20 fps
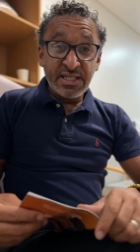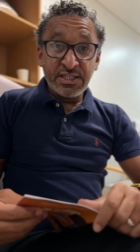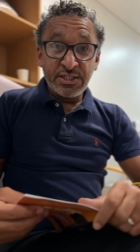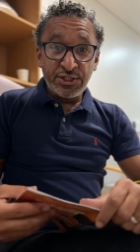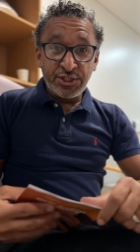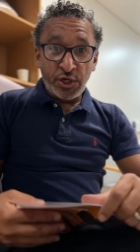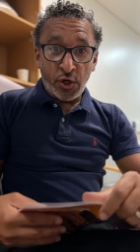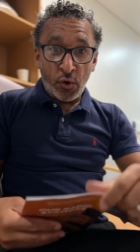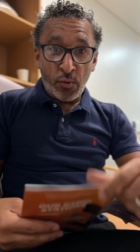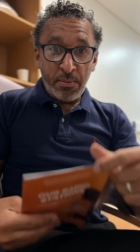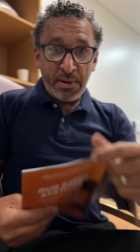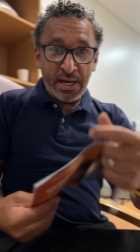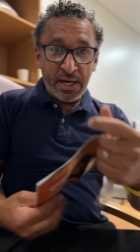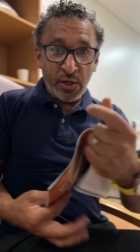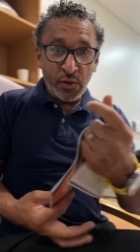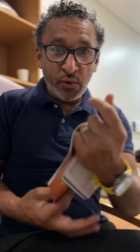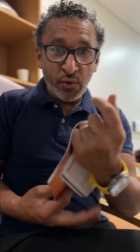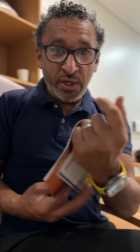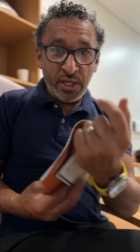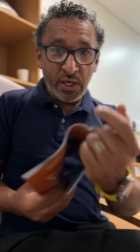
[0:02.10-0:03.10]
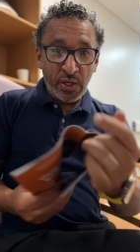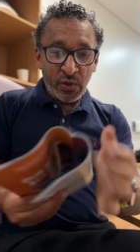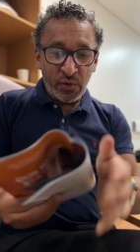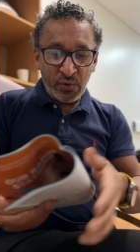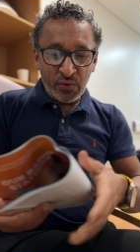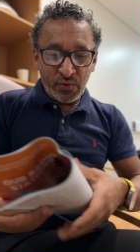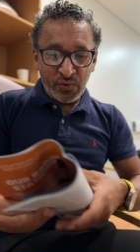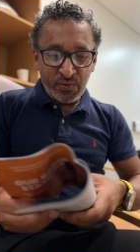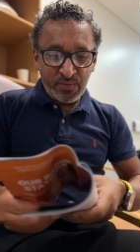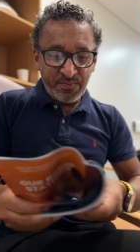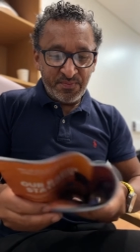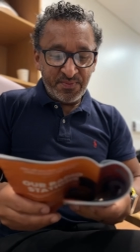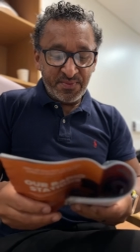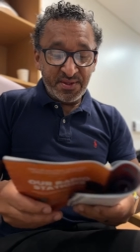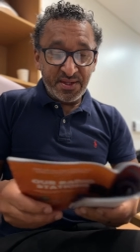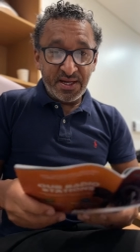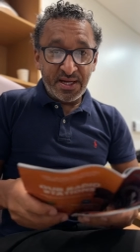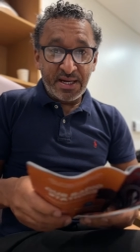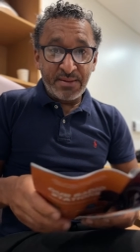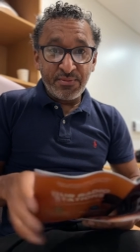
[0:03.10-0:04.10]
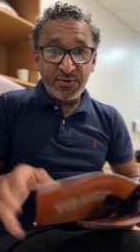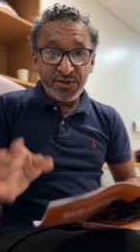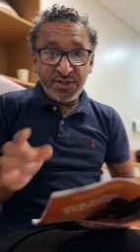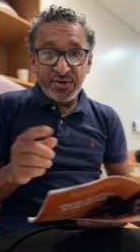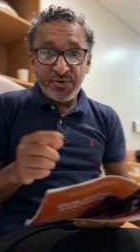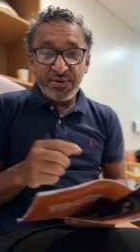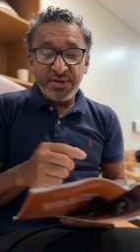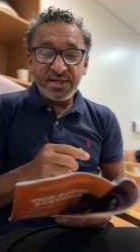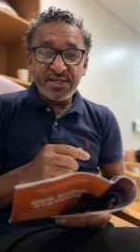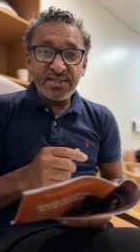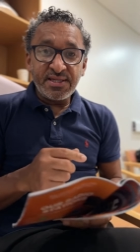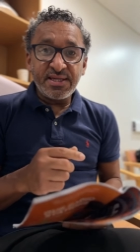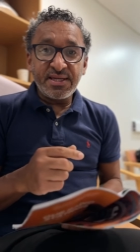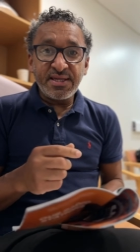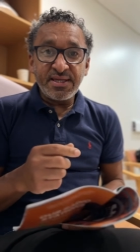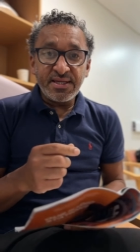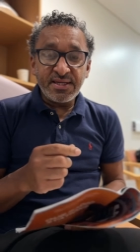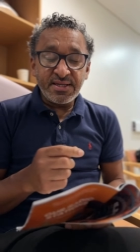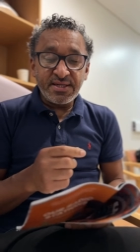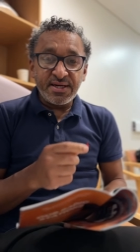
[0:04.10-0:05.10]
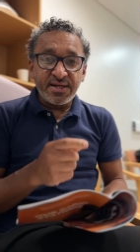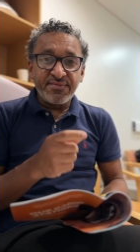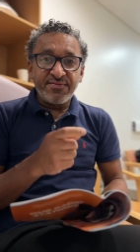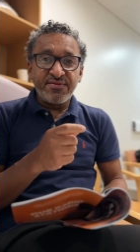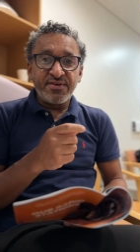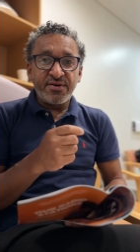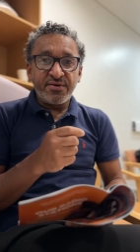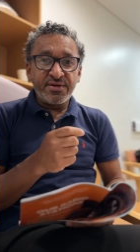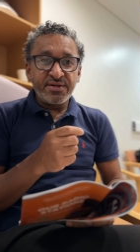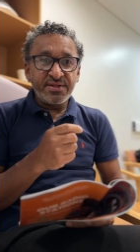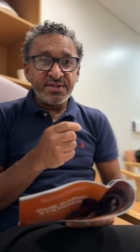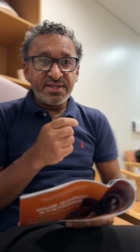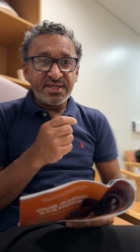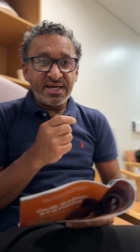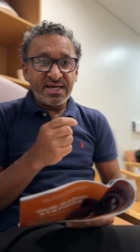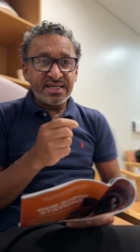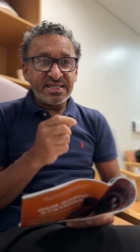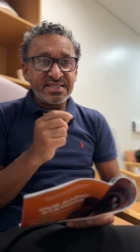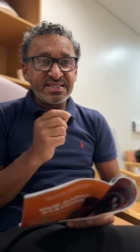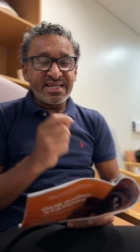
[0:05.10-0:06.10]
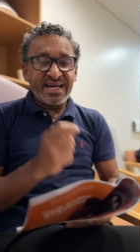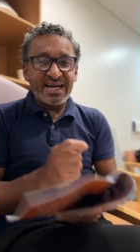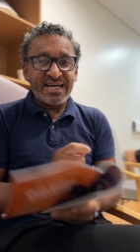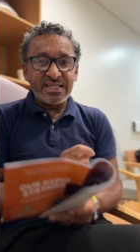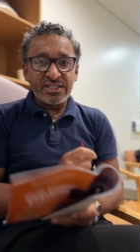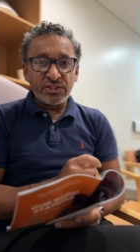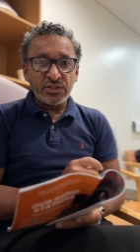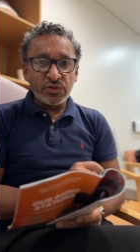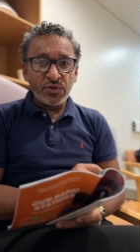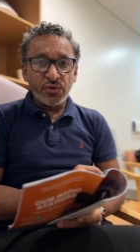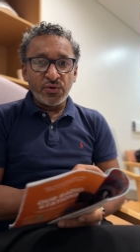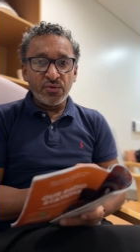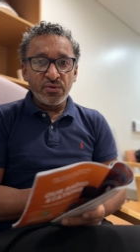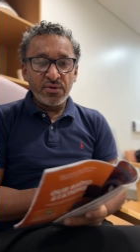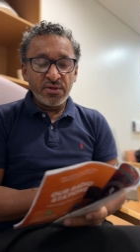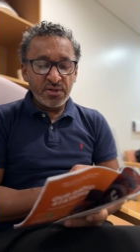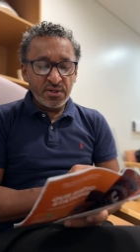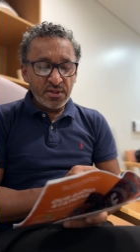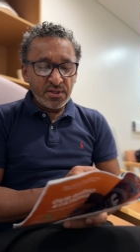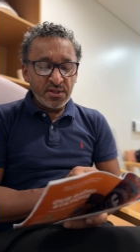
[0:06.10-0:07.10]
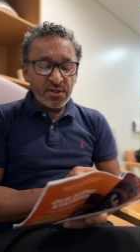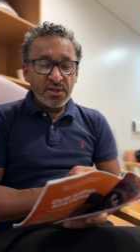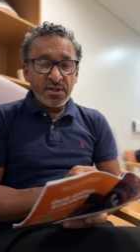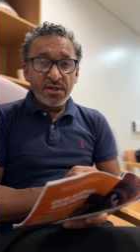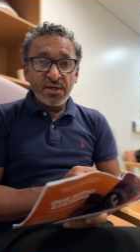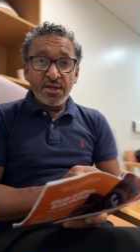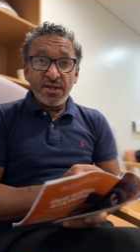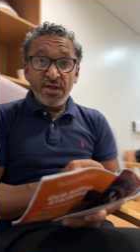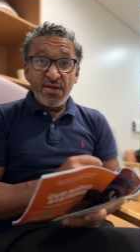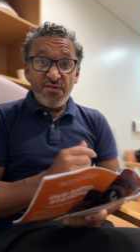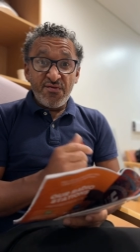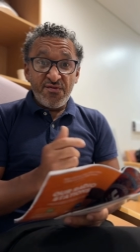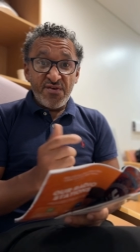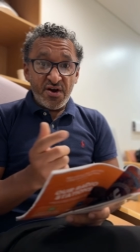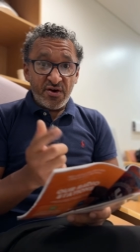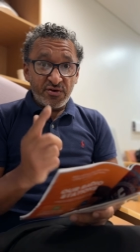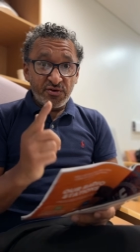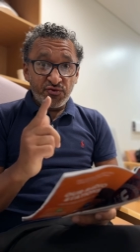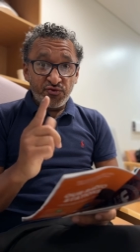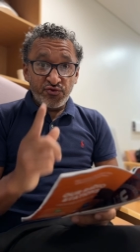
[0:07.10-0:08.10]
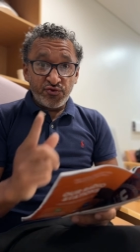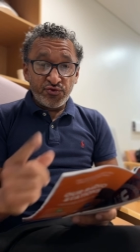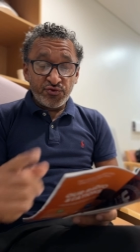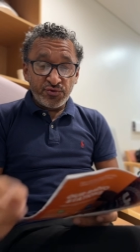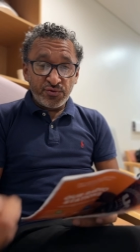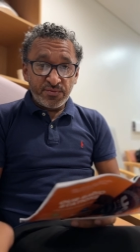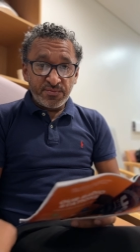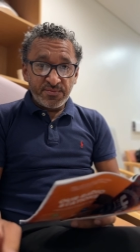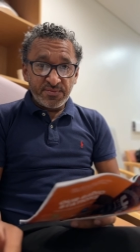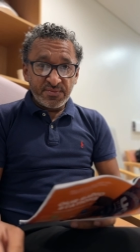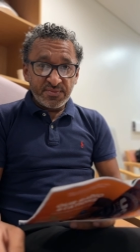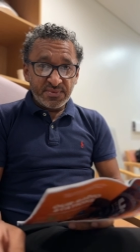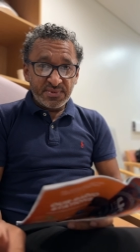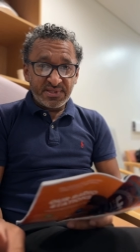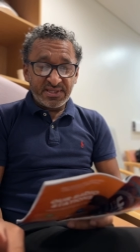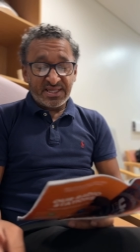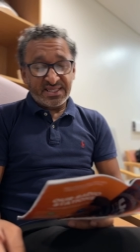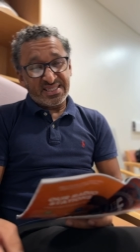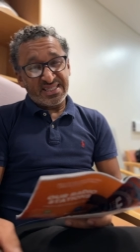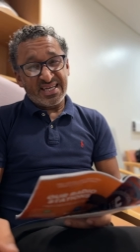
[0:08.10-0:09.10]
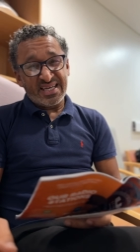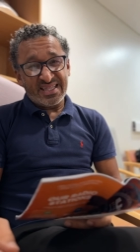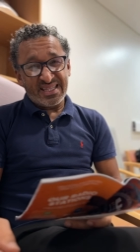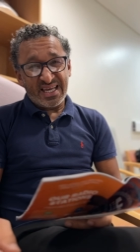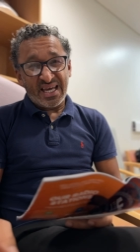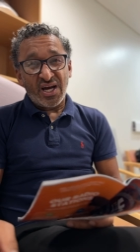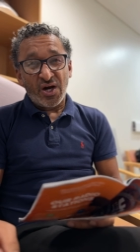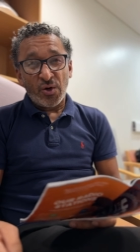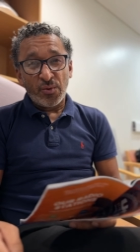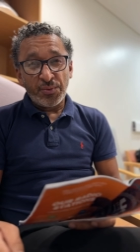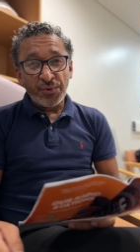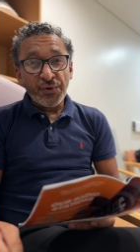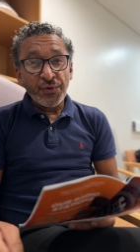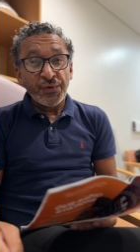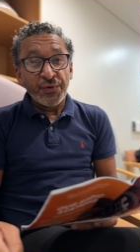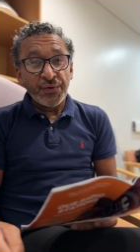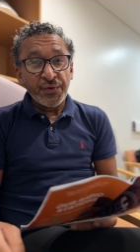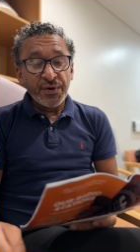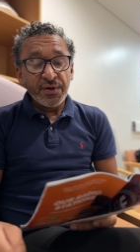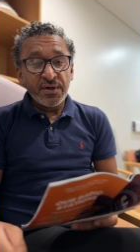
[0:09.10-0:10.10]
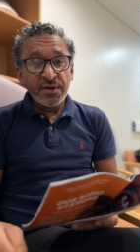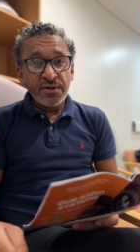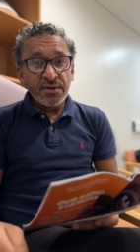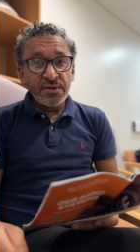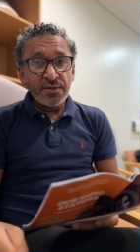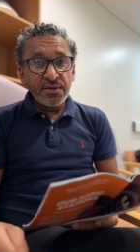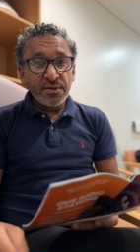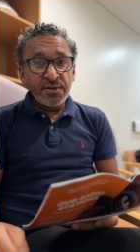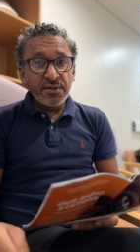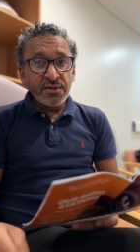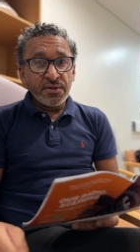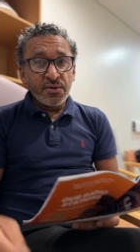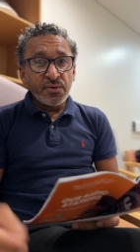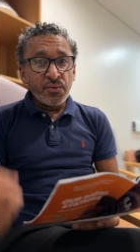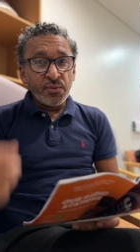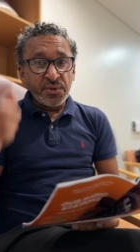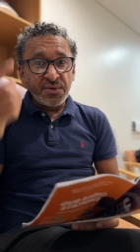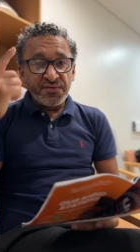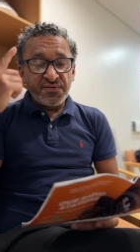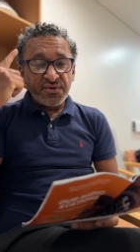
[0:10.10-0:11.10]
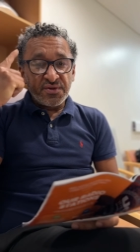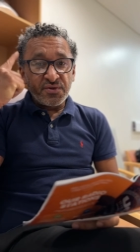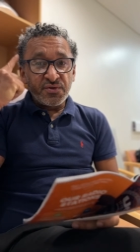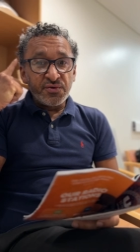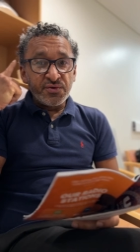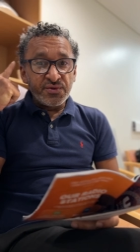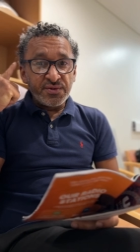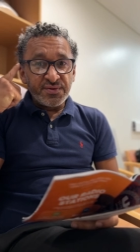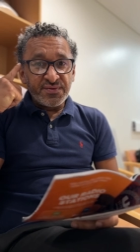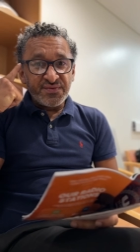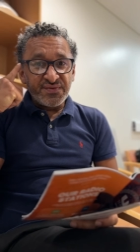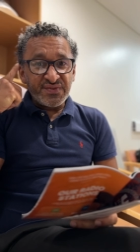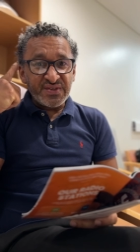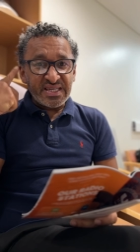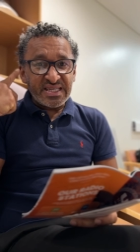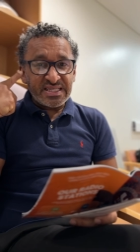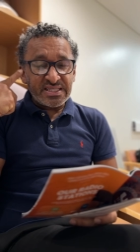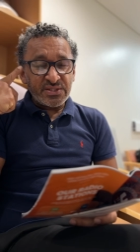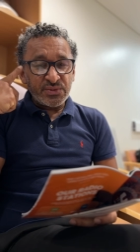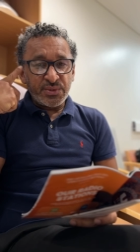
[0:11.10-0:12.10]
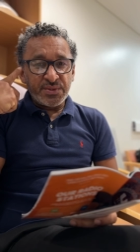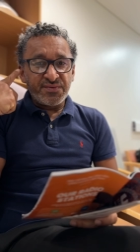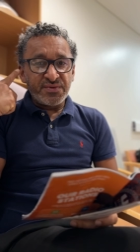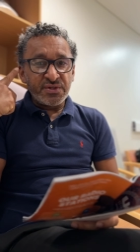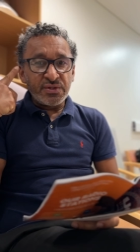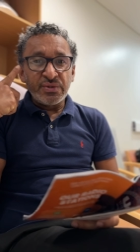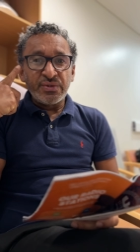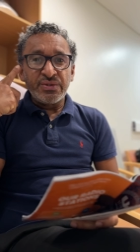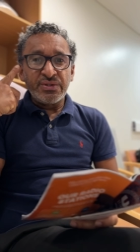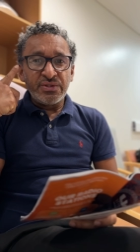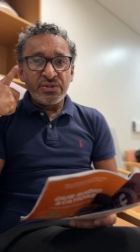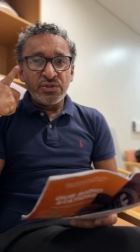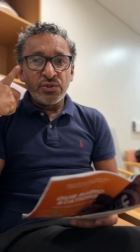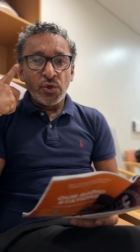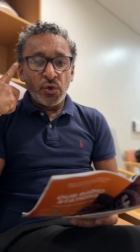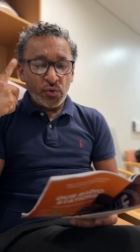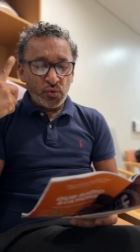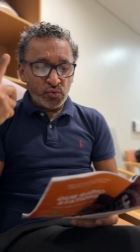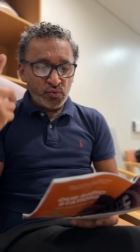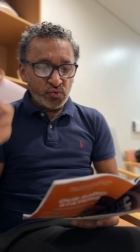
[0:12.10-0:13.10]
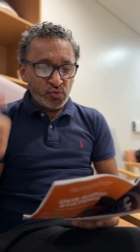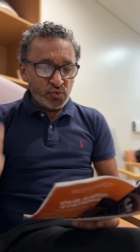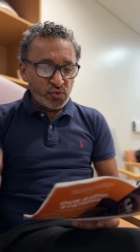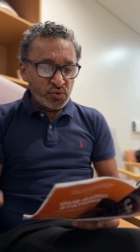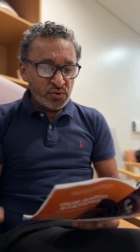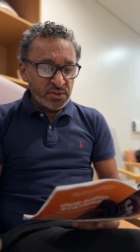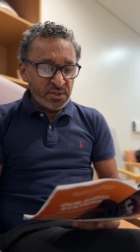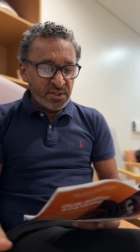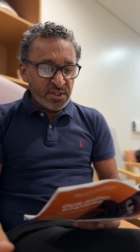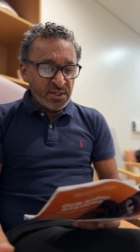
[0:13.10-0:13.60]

Ciao bello, hello. I'm gonna read here a very nice article, very true, that can help you with good things, with good thoughts.